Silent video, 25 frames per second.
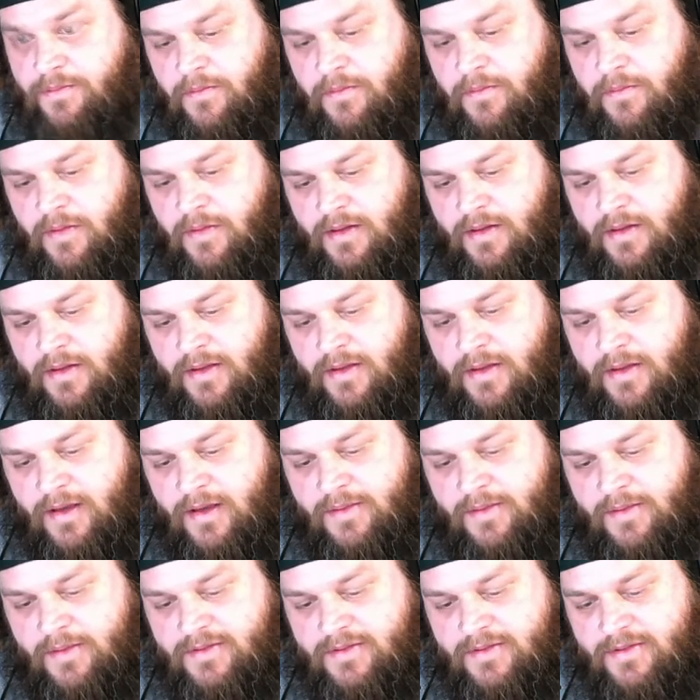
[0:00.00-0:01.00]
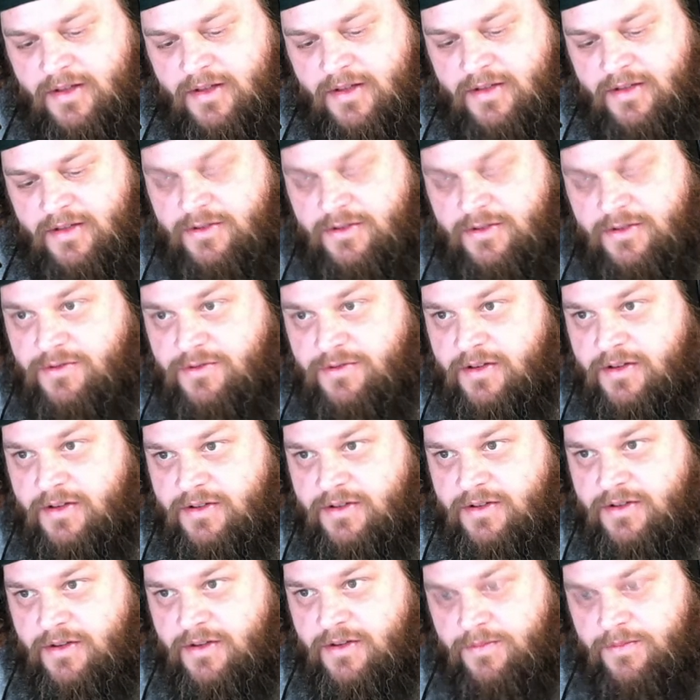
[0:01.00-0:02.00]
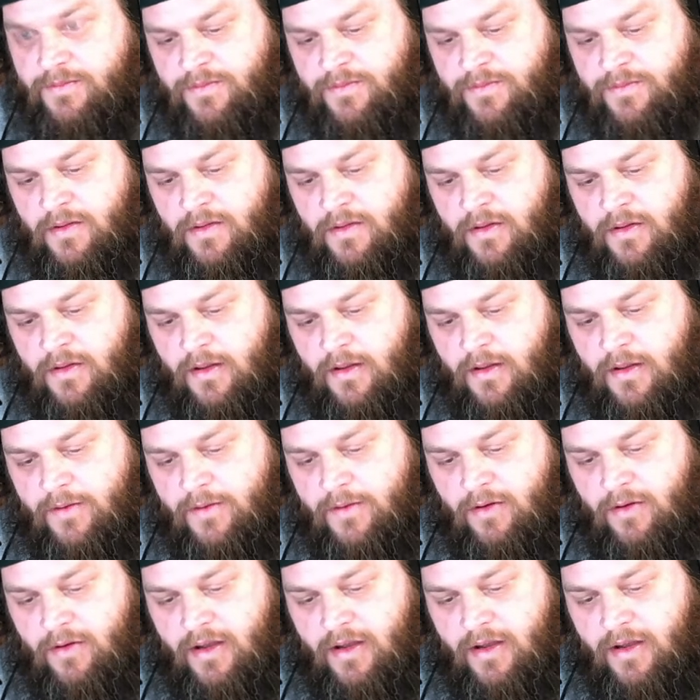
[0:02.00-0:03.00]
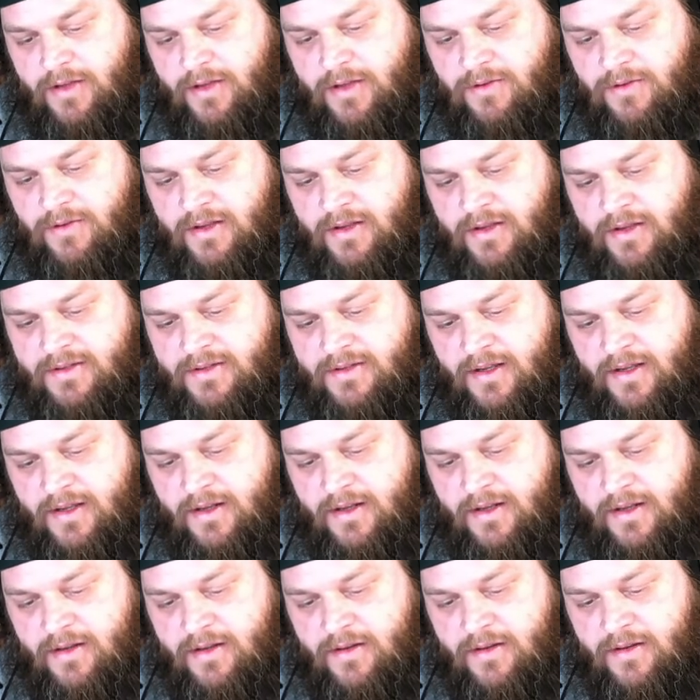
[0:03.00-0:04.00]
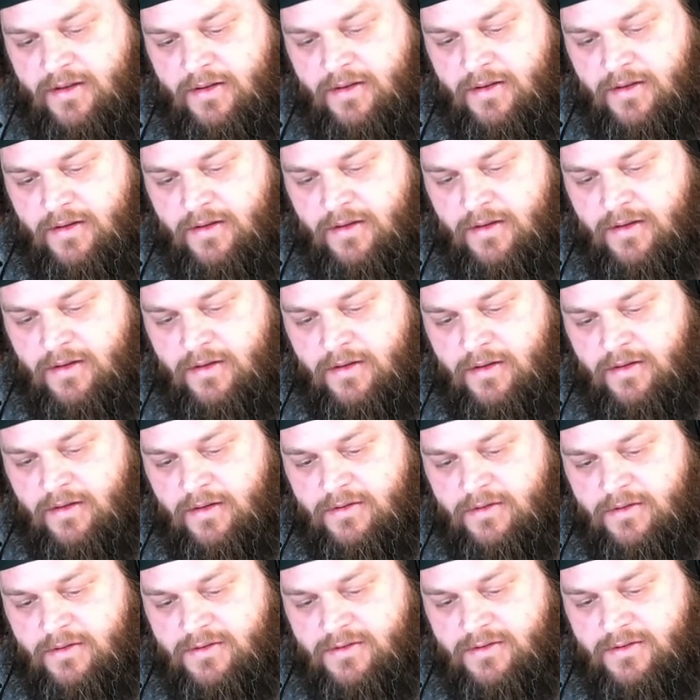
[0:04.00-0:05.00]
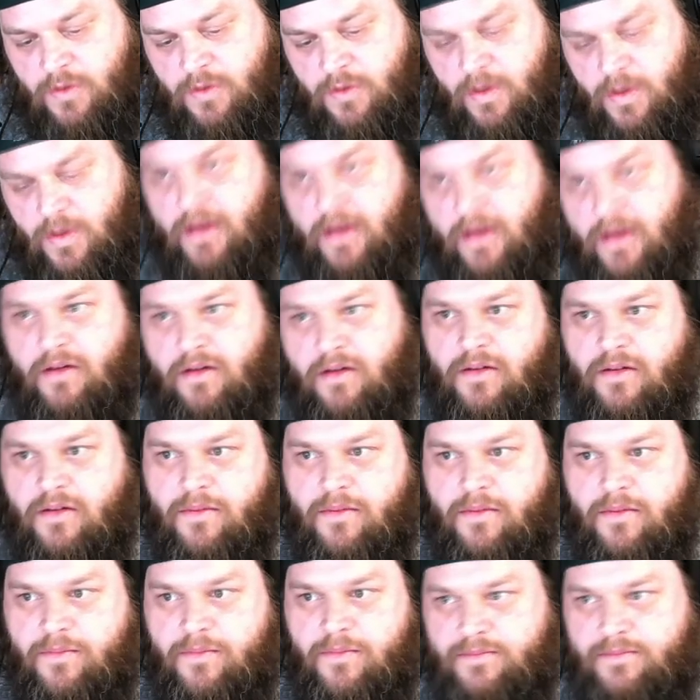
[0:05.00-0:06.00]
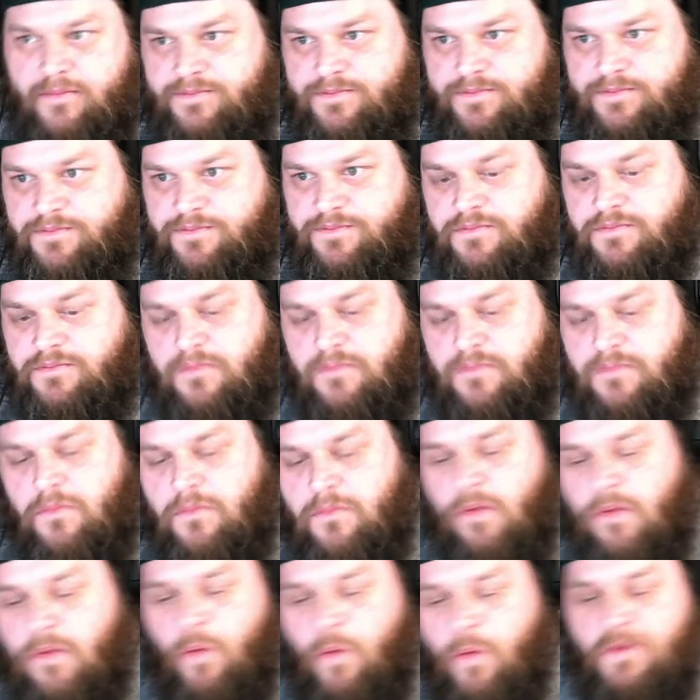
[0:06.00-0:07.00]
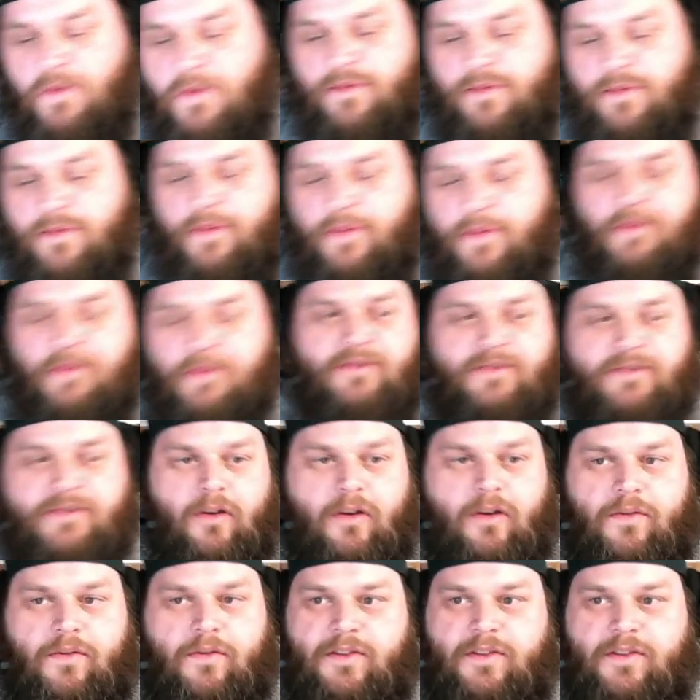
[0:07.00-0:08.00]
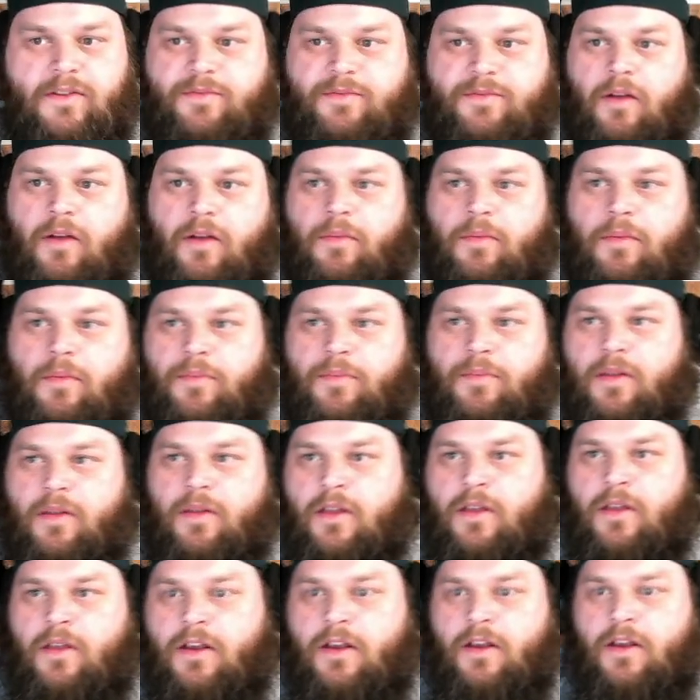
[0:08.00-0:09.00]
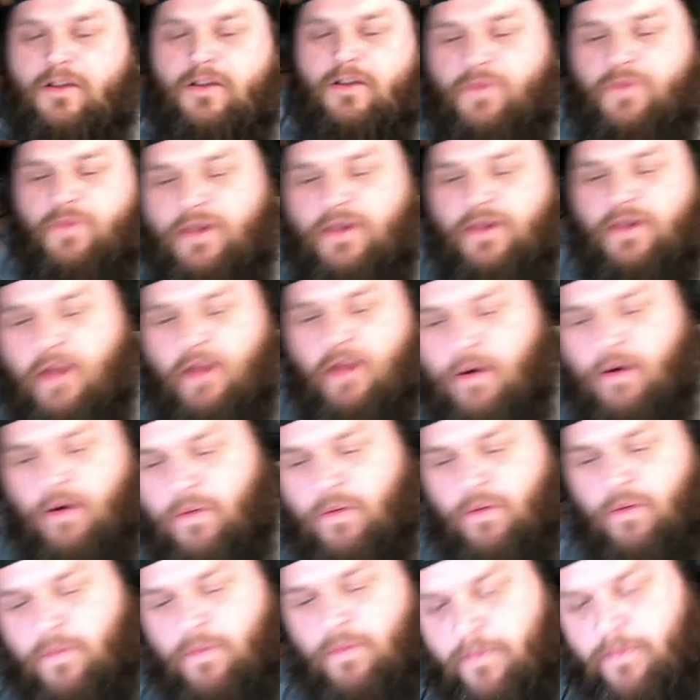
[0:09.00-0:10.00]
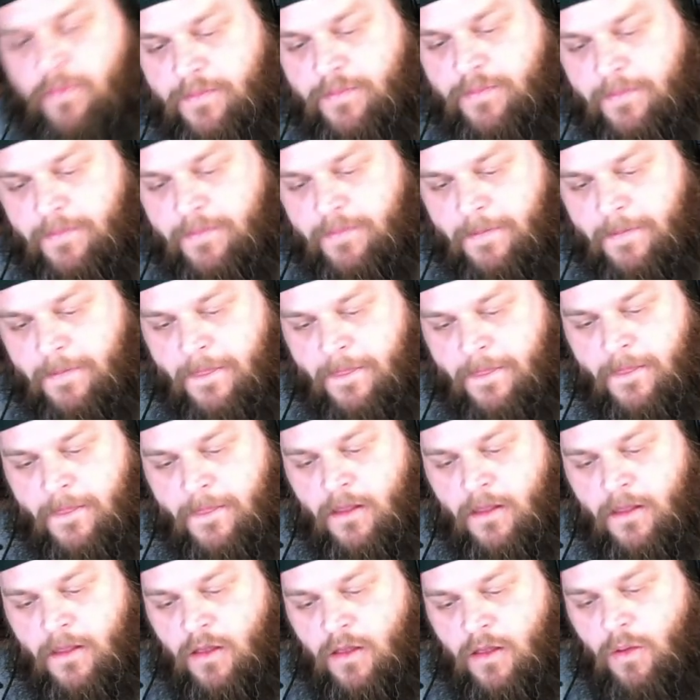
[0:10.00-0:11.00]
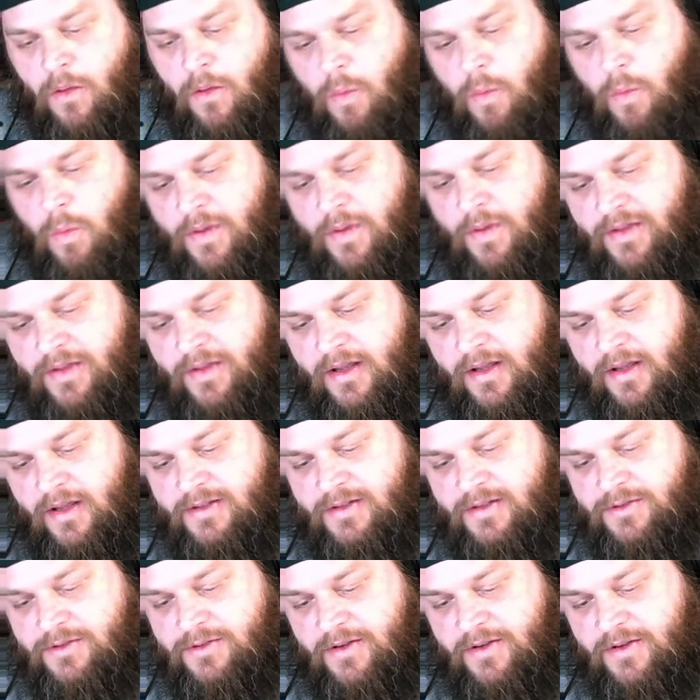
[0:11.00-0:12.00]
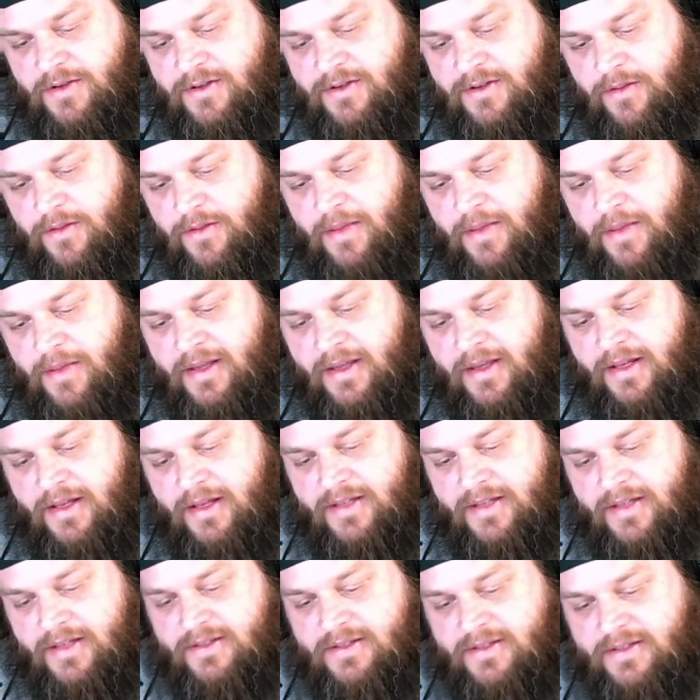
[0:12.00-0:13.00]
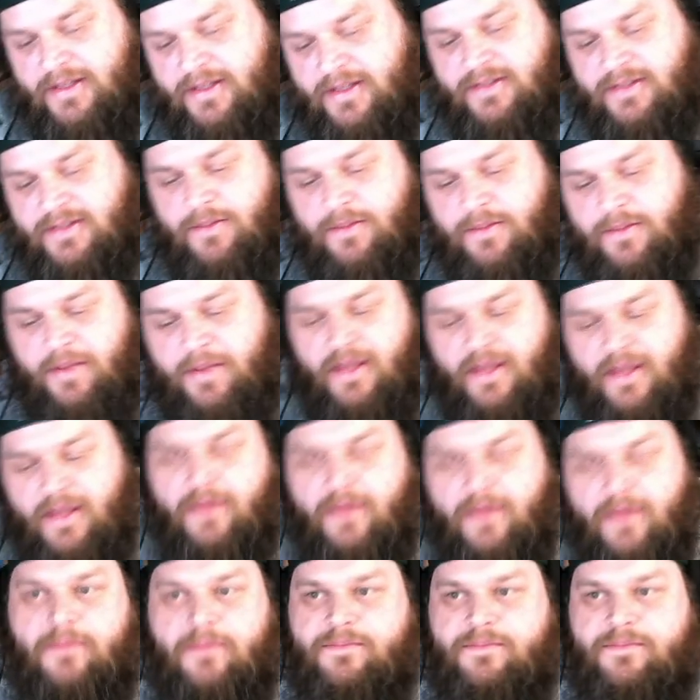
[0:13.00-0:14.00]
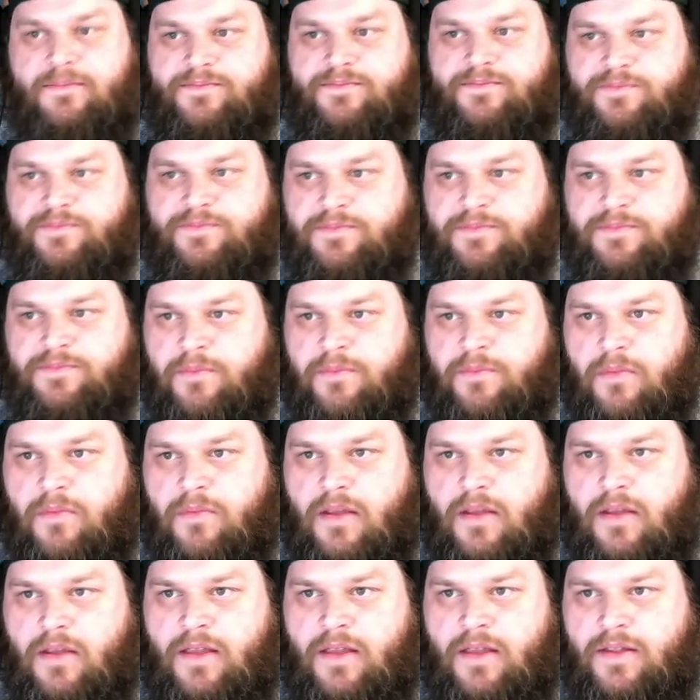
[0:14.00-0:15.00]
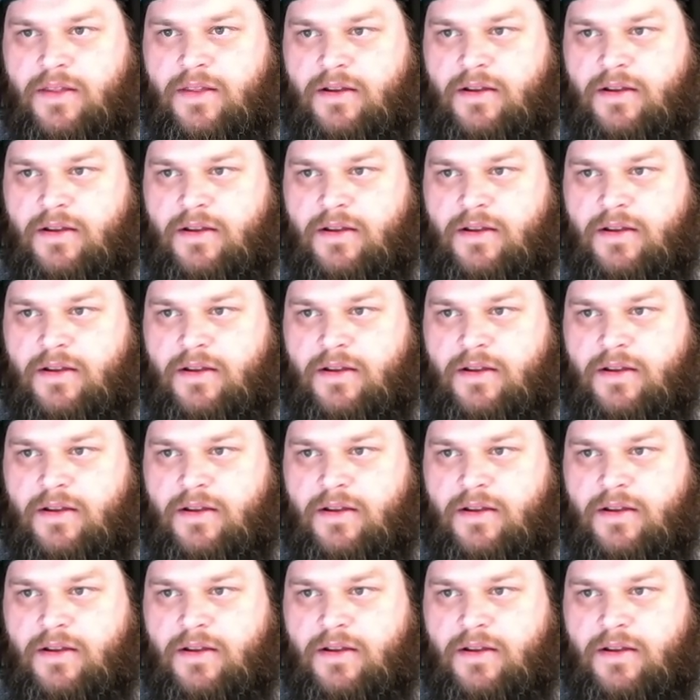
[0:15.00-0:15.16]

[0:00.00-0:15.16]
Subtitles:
times the concentration of our hydroxide squared, we should be able to solve this problem because we know what the concentration of the manganese needs to be in there.